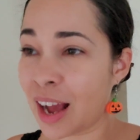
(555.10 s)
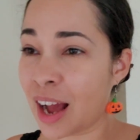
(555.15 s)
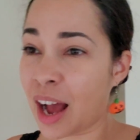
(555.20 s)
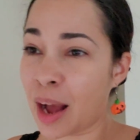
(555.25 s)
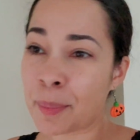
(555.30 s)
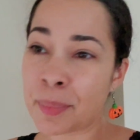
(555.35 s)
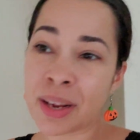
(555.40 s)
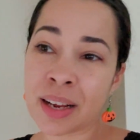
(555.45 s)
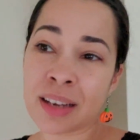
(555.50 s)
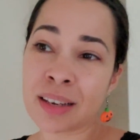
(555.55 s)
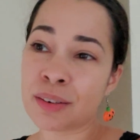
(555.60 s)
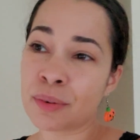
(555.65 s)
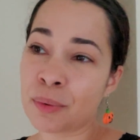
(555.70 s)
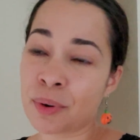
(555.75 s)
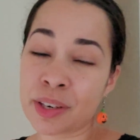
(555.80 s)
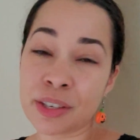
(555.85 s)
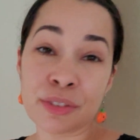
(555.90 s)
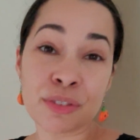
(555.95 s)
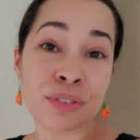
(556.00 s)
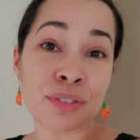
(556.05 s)
I'm not gonna
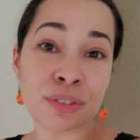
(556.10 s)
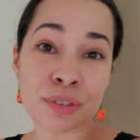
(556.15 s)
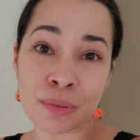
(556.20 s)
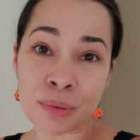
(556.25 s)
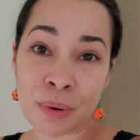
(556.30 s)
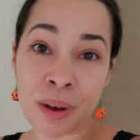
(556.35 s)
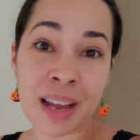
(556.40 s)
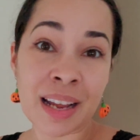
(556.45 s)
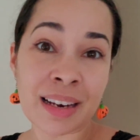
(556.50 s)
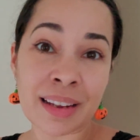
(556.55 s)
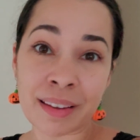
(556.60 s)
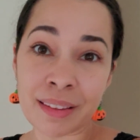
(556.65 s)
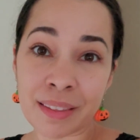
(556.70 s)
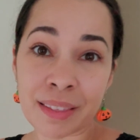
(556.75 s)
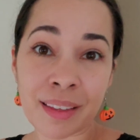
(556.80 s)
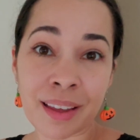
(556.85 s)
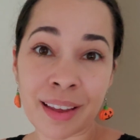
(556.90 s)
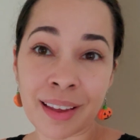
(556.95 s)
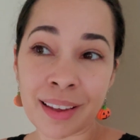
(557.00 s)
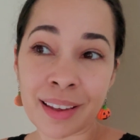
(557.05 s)
wanna do
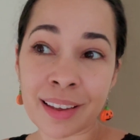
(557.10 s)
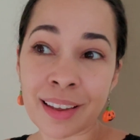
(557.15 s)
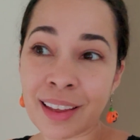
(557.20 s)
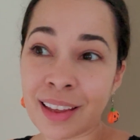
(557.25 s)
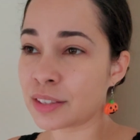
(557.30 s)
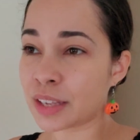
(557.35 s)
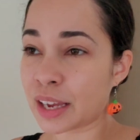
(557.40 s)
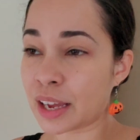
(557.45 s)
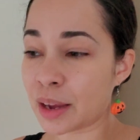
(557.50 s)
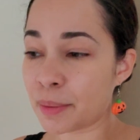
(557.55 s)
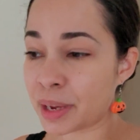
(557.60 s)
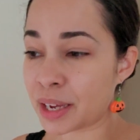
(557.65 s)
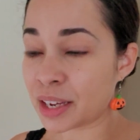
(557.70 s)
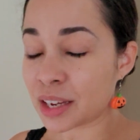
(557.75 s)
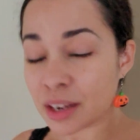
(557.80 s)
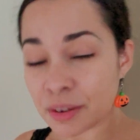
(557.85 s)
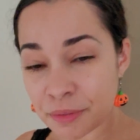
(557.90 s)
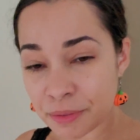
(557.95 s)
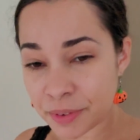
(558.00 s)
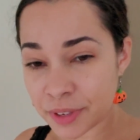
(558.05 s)
anything. So I got my
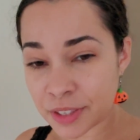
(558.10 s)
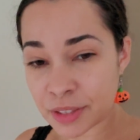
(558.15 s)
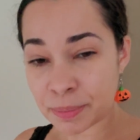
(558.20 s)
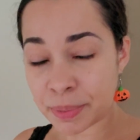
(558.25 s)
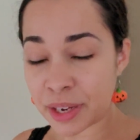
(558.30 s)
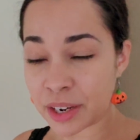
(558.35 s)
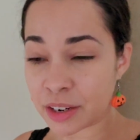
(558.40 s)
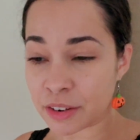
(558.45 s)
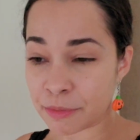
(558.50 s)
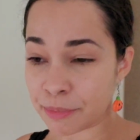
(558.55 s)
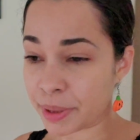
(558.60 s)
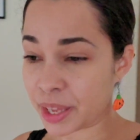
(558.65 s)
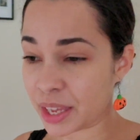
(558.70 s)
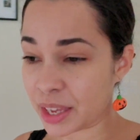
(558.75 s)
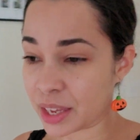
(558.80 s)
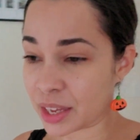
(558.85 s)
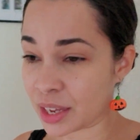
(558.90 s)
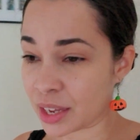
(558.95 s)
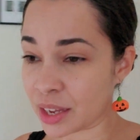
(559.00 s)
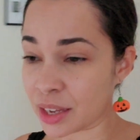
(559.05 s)
comfiest pair of
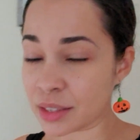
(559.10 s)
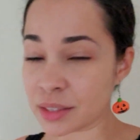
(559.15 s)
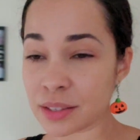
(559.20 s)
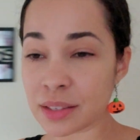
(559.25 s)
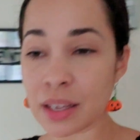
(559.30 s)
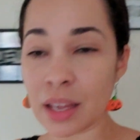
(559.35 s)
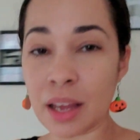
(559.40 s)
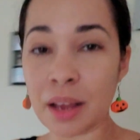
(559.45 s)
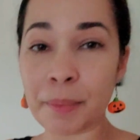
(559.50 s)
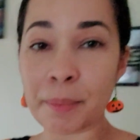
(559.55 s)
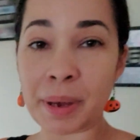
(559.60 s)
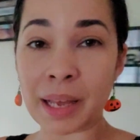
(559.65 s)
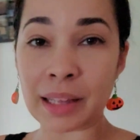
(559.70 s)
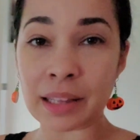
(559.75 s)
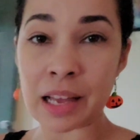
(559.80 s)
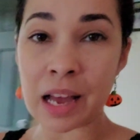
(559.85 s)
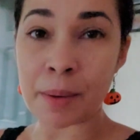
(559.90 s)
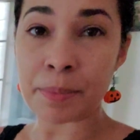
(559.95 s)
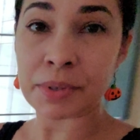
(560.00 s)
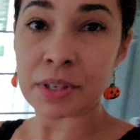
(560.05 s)
pants. My
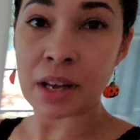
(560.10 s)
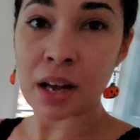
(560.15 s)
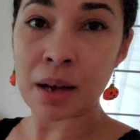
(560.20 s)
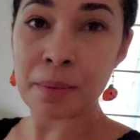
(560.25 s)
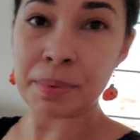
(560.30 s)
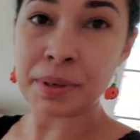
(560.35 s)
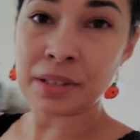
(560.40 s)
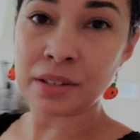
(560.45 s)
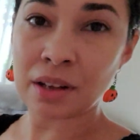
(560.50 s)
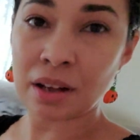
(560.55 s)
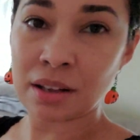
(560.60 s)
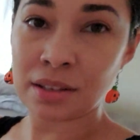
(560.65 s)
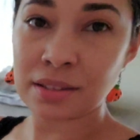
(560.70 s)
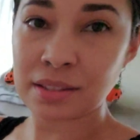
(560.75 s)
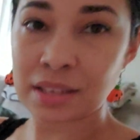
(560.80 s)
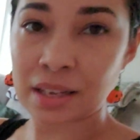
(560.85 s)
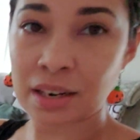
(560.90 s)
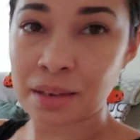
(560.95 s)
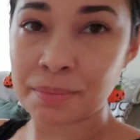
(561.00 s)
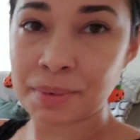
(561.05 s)
laptop is all
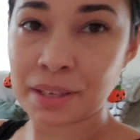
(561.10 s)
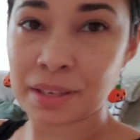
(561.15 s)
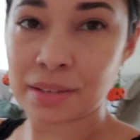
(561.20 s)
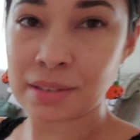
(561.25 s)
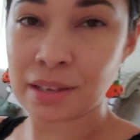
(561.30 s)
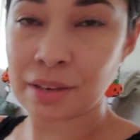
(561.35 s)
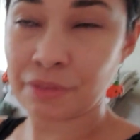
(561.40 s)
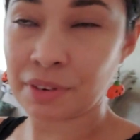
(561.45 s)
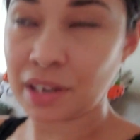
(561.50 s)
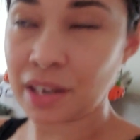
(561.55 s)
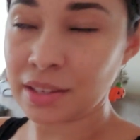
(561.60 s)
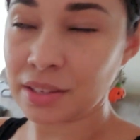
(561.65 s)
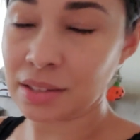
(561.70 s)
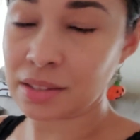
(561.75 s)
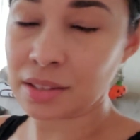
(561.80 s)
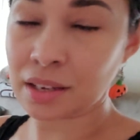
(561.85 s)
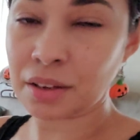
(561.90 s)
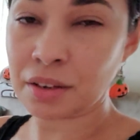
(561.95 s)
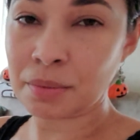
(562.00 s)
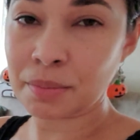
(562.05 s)
set up because I forgot to
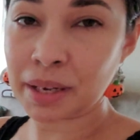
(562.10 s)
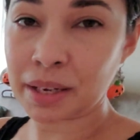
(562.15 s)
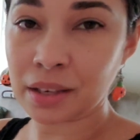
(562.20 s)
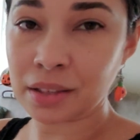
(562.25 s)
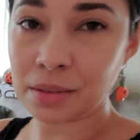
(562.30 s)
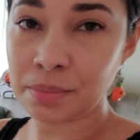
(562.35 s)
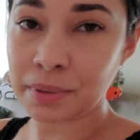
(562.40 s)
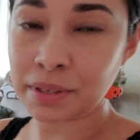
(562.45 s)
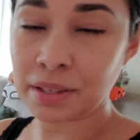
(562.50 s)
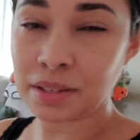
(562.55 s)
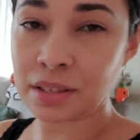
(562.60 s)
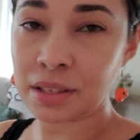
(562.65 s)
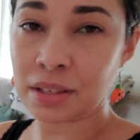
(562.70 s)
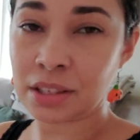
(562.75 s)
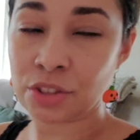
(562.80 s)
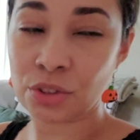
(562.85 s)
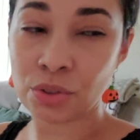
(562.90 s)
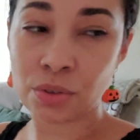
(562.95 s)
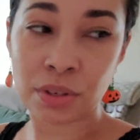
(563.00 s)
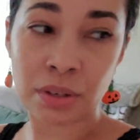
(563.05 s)
tell you my husband is
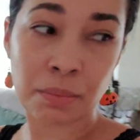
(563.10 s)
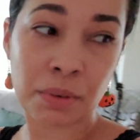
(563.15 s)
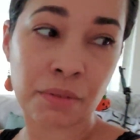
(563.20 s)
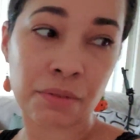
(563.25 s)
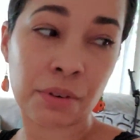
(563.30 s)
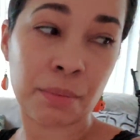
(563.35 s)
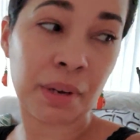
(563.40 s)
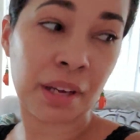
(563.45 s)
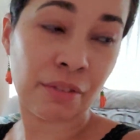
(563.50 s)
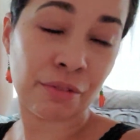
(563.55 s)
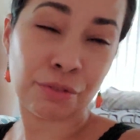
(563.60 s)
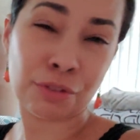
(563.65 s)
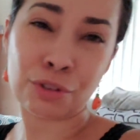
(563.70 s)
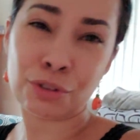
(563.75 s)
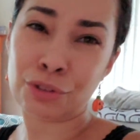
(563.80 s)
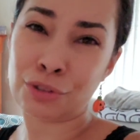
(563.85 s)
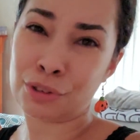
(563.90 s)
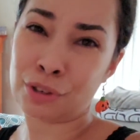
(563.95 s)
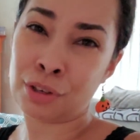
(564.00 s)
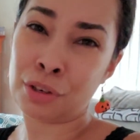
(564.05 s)
gonna join me for my
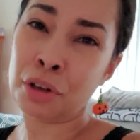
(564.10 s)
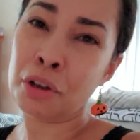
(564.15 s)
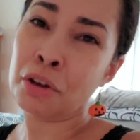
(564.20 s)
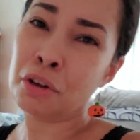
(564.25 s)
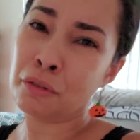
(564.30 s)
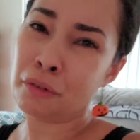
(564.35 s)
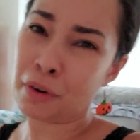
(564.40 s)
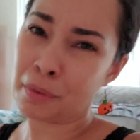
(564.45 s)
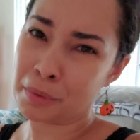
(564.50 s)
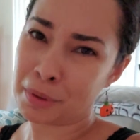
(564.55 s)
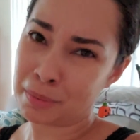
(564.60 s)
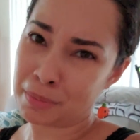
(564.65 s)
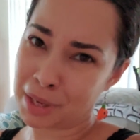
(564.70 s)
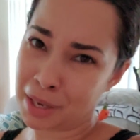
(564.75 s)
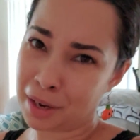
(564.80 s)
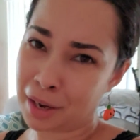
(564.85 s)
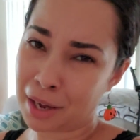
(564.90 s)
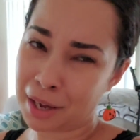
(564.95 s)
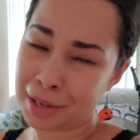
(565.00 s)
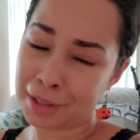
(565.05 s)
infusion from the
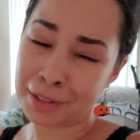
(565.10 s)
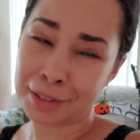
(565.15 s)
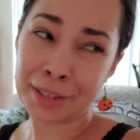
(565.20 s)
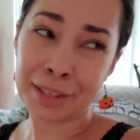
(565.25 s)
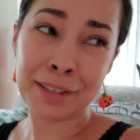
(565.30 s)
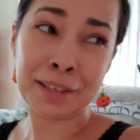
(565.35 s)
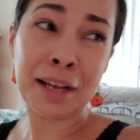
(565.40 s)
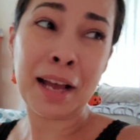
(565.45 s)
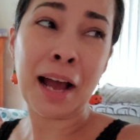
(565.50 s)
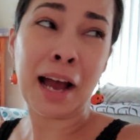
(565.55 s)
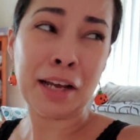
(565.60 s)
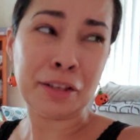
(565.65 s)
Big Island.